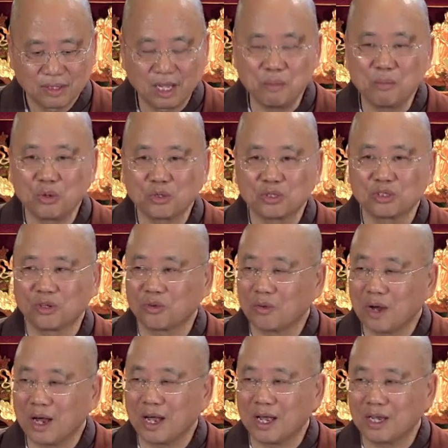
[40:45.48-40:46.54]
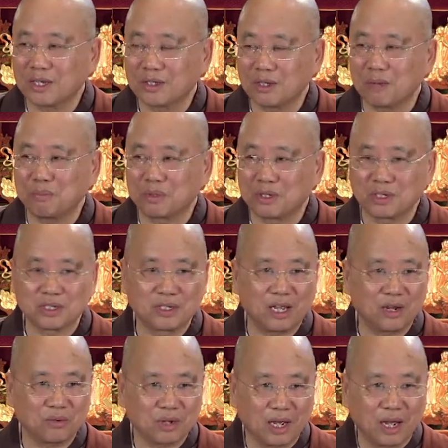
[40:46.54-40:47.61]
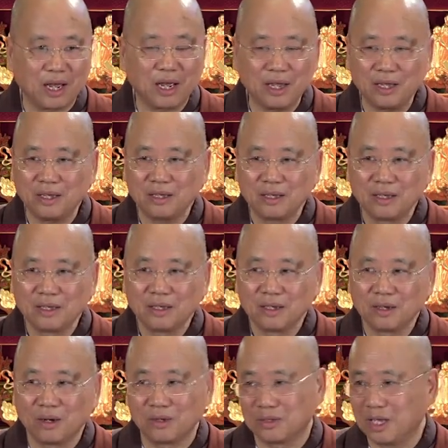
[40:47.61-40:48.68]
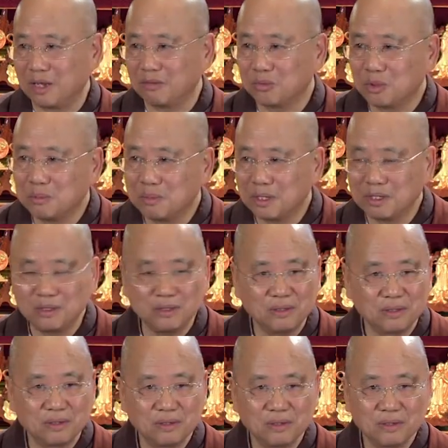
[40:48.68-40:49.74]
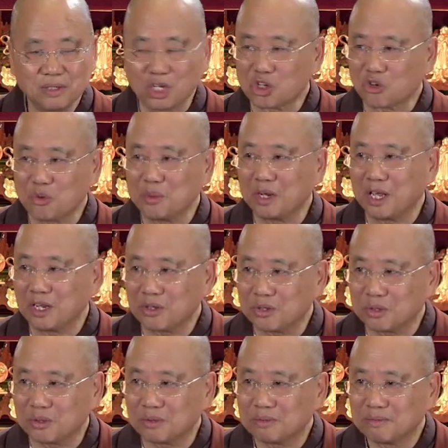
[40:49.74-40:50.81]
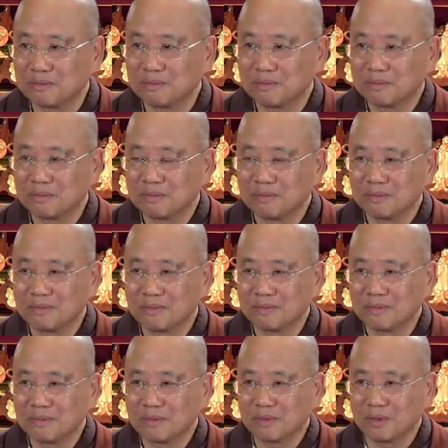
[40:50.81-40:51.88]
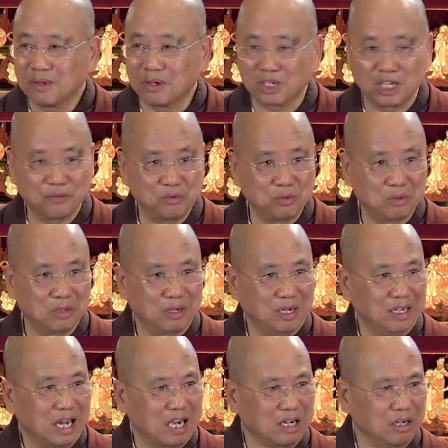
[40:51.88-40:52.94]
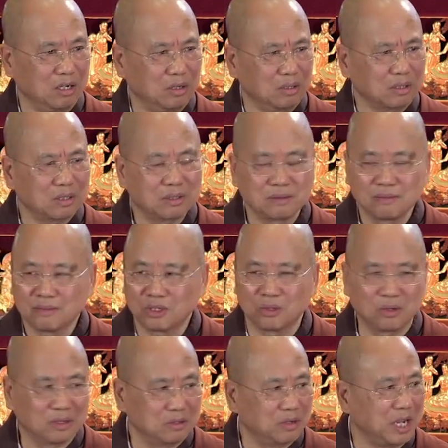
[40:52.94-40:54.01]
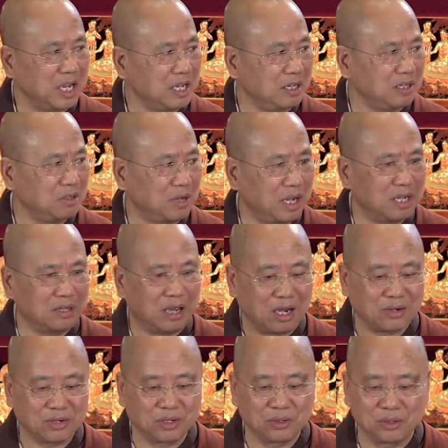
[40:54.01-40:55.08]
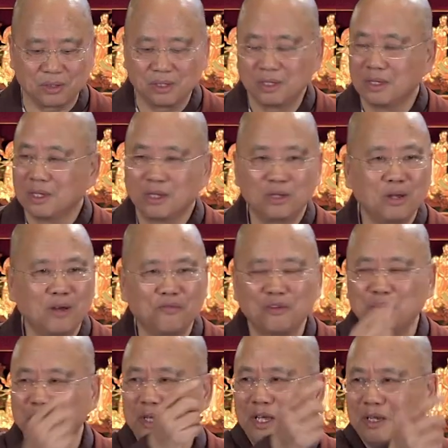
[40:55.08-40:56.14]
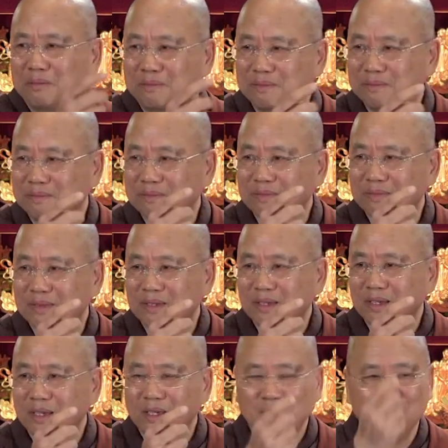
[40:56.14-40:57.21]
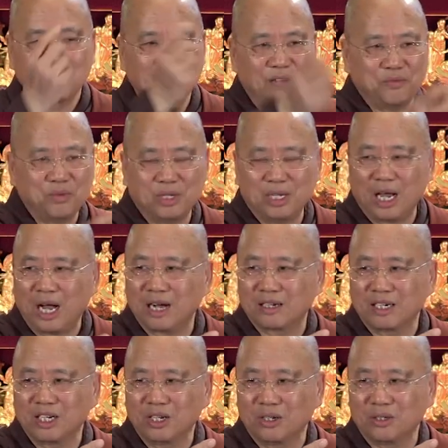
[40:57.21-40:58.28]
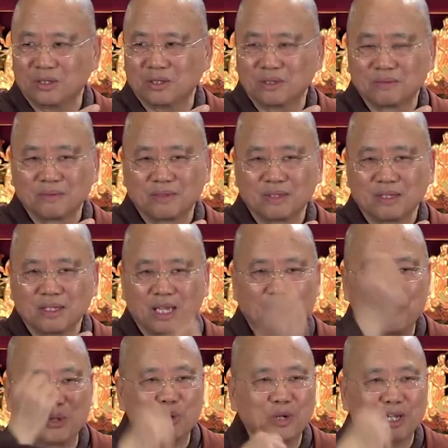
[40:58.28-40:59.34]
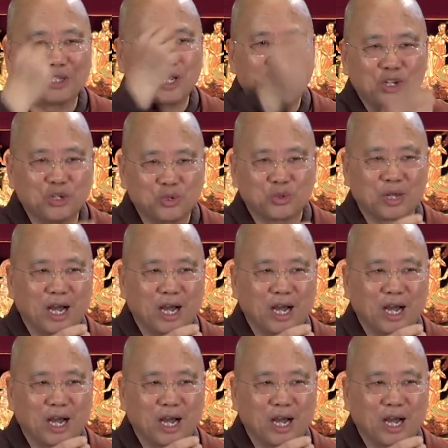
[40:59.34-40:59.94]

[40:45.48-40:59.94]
Emotions arise not because that guy or that woman discriminates you or give you an ugly look. You hate it, you hate the ugly look. Not from him. He gave you an ugly look. If you don't attach to